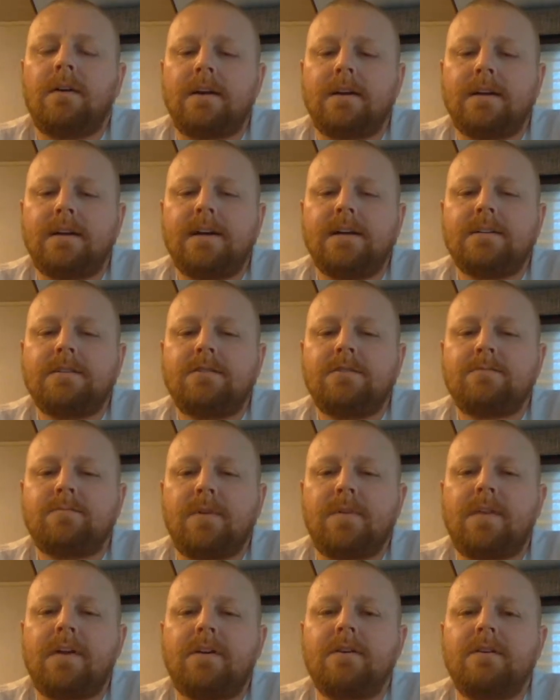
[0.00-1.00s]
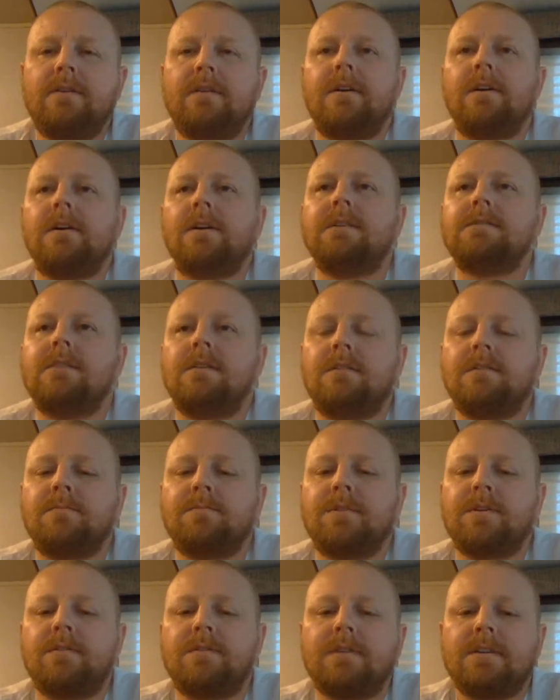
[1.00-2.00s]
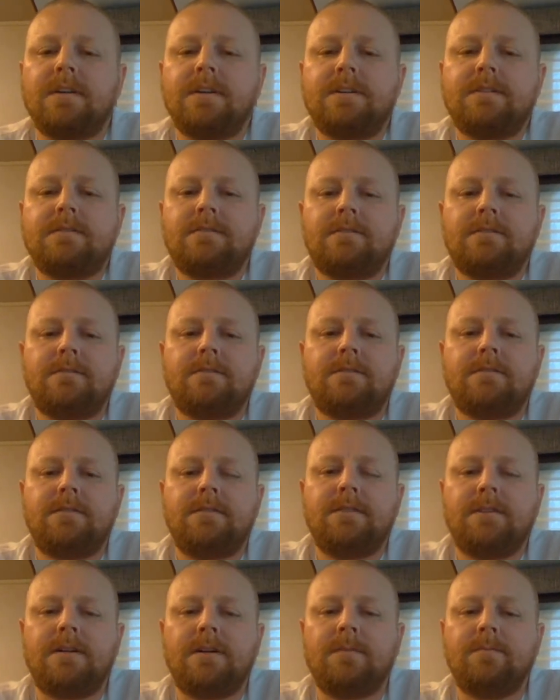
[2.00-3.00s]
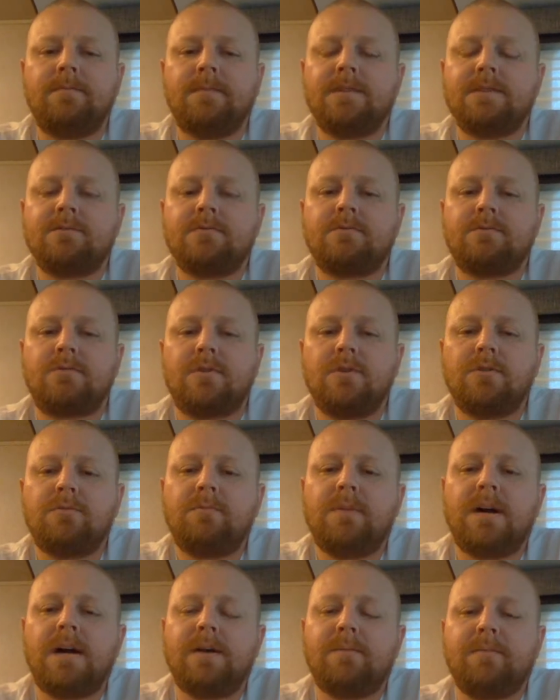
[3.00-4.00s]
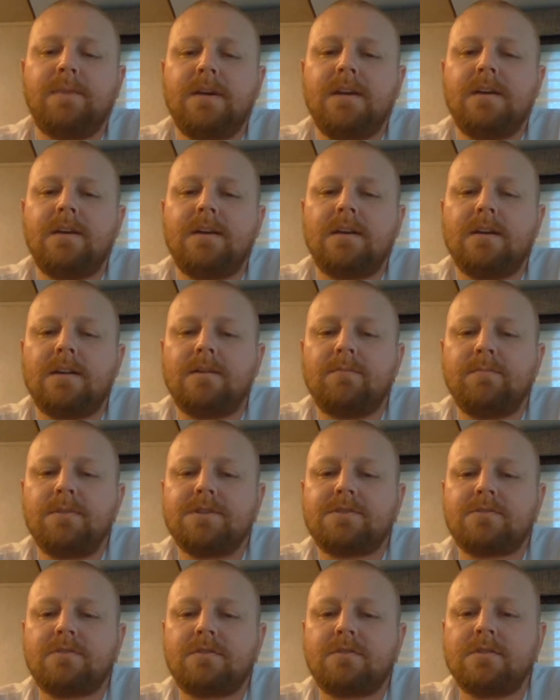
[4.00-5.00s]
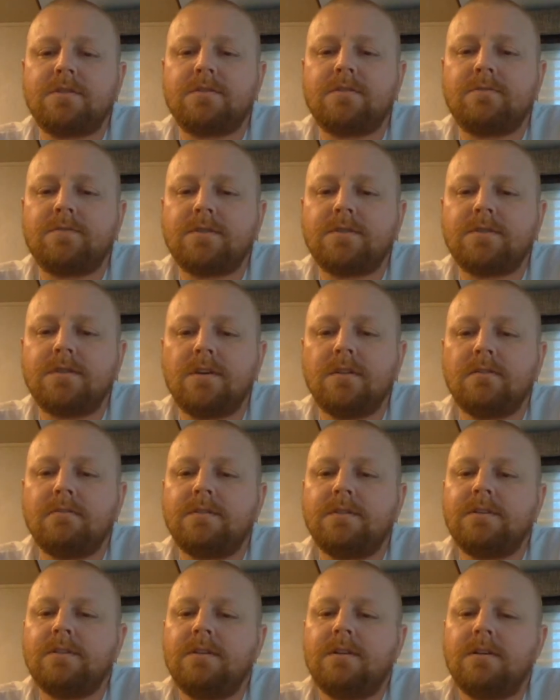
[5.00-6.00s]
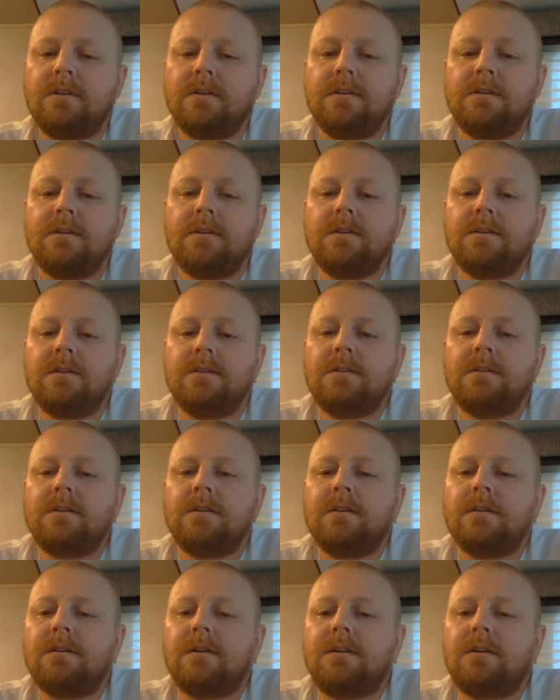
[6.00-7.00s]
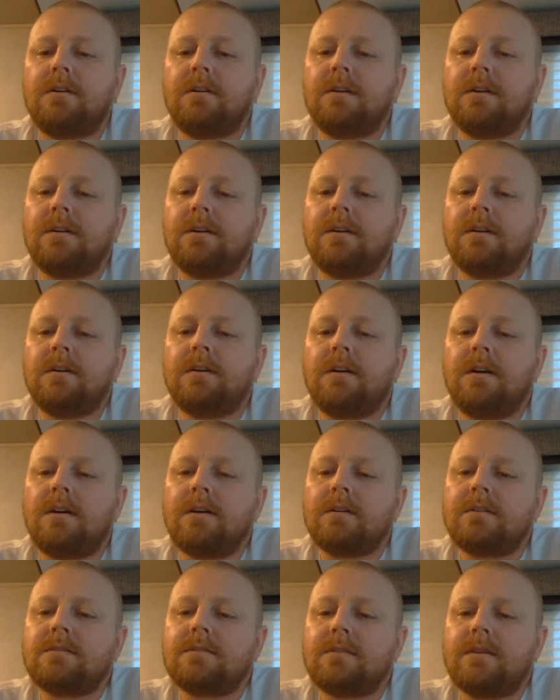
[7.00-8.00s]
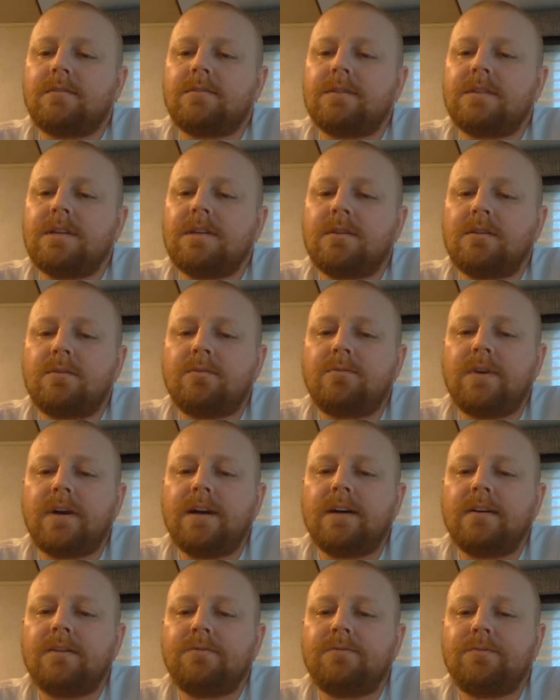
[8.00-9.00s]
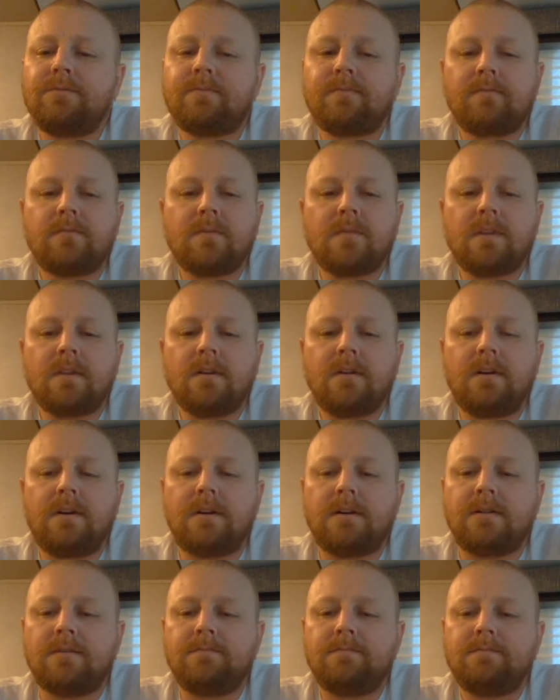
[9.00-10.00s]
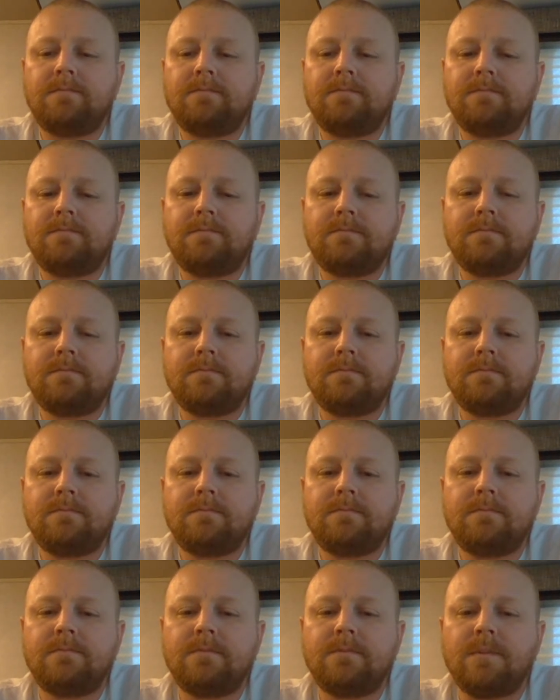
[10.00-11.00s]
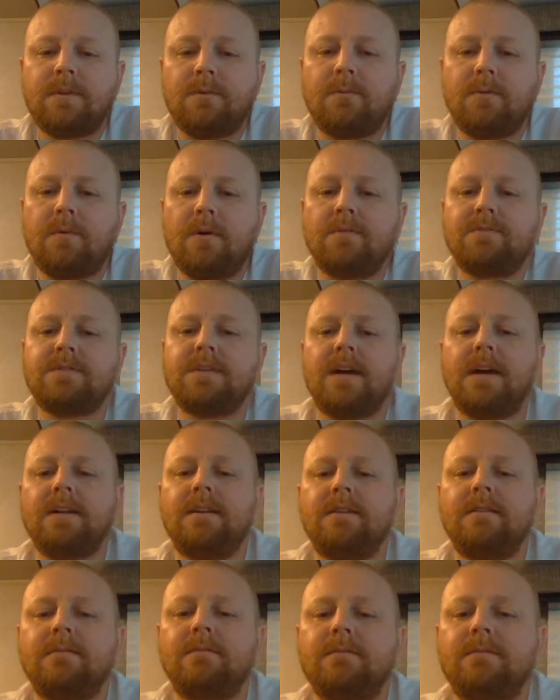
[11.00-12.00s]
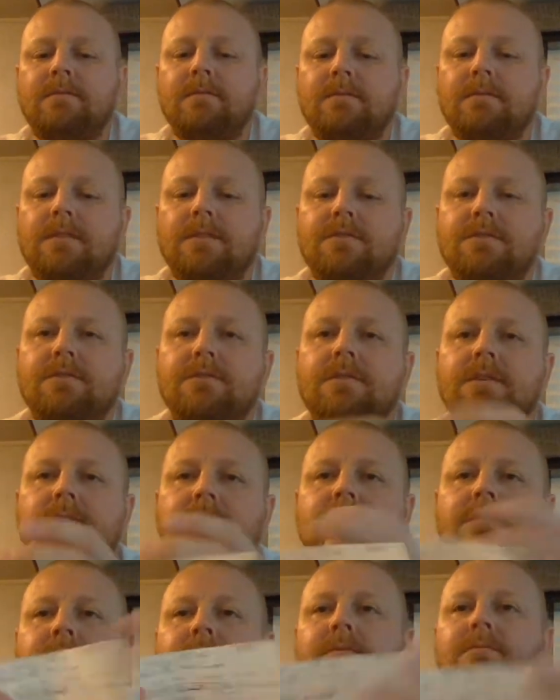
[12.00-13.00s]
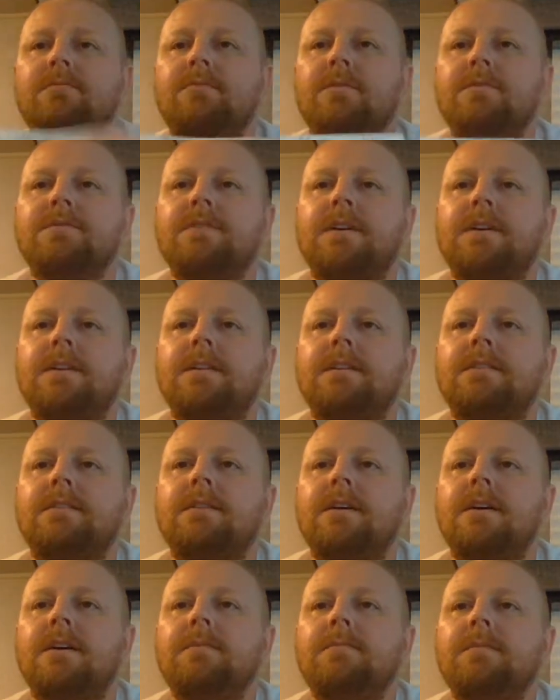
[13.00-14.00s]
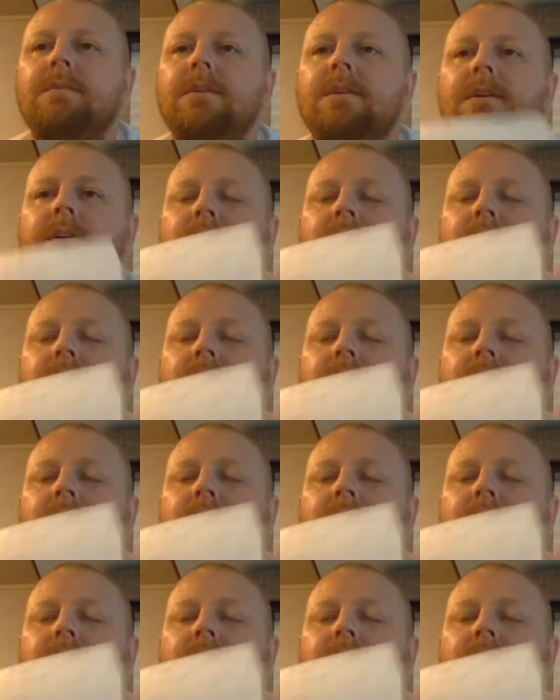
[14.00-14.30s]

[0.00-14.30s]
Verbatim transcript: Alright guys, here's my third uh, song I'm going to release. Um, this was wrote by me and Mr. Christopher Sullivan on uh, August 17th, 05. Um, we both signed it. I'll show you guys here. We both signed it at the top.